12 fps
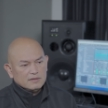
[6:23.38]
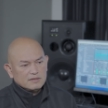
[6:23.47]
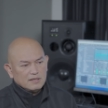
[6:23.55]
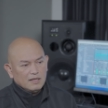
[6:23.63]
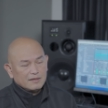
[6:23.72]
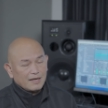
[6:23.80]

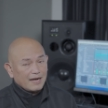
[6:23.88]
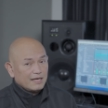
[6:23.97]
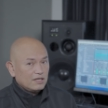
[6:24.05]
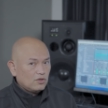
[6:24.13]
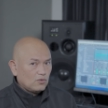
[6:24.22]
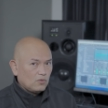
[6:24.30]
still
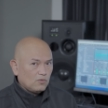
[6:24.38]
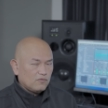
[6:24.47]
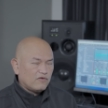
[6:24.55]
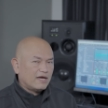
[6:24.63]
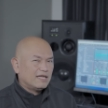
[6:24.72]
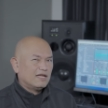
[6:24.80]
trying to
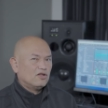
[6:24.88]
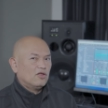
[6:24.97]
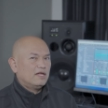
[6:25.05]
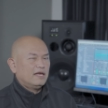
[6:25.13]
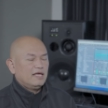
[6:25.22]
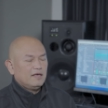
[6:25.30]
find
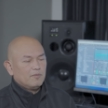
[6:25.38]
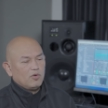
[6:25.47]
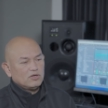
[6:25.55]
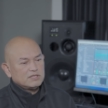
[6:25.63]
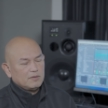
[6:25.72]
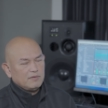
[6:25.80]
another gig
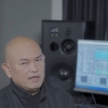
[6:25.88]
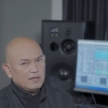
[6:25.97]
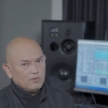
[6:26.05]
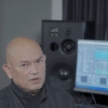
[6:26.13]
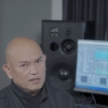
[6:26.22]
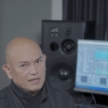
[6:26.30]
possibly
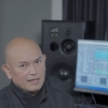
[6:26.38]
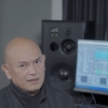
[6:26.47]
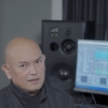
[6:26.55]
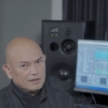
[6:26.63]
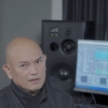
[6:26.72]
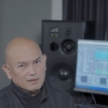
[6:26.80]
during that
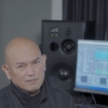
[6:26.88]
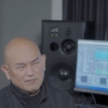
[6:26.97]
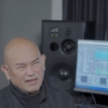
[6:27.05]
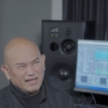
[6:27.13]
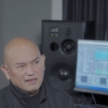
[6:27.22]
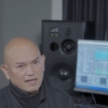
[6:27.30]

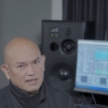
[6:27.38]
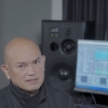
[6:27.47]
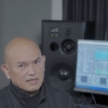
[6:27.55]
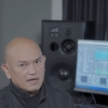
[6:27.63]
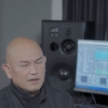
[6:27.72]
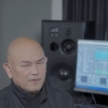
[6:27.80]
10
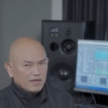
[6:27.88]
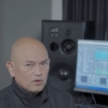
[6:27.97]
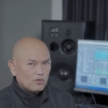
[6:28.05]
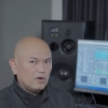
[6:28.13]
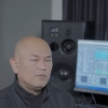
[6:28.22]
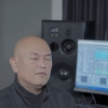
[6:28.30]
days that I'll be in
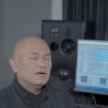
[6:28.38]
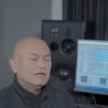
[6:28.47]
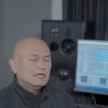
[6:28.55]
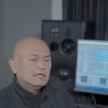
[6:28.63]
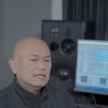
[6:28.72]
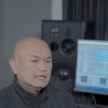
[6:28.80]
Europe.
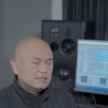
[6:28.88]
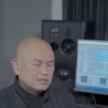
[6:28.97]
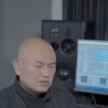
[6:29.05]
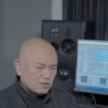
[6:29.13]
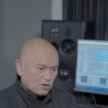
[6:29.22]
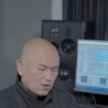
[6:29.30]

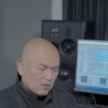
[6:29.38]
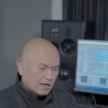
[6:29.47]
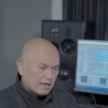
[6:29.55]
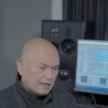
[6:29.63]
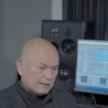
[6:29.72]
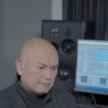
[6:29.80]
So,
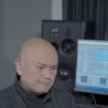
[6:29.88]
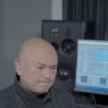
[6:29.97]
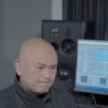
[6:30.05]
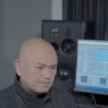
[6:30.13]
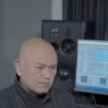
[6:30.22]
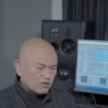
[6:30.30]
um,
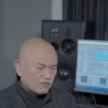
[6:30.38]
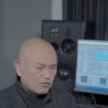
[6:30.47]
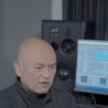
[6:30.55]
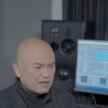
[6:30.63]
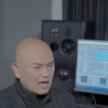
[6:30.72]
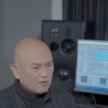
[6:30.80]
but
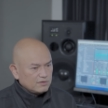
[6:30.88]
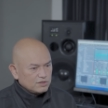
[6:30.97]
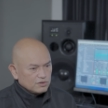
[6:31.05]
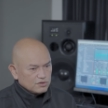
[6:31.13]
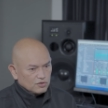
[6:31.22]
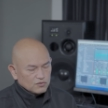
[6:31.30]
for now it's
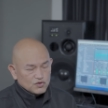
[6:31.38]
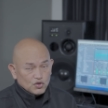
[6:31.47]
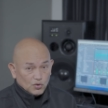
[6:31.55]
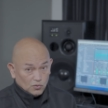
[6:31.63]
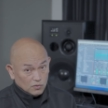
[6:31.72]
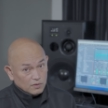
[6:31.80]
just those
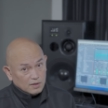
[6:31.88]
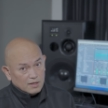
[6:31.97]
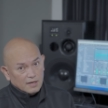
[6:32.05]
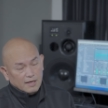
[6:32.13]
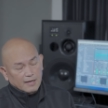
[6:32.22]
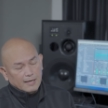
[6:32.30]
two.
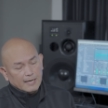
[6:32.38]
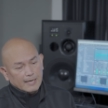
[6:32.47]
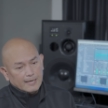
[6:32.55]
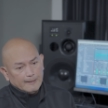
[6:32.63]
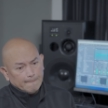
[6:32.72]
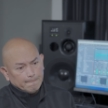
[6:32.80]

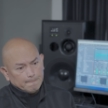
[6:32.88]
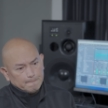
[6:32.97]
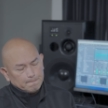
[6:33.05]
Um,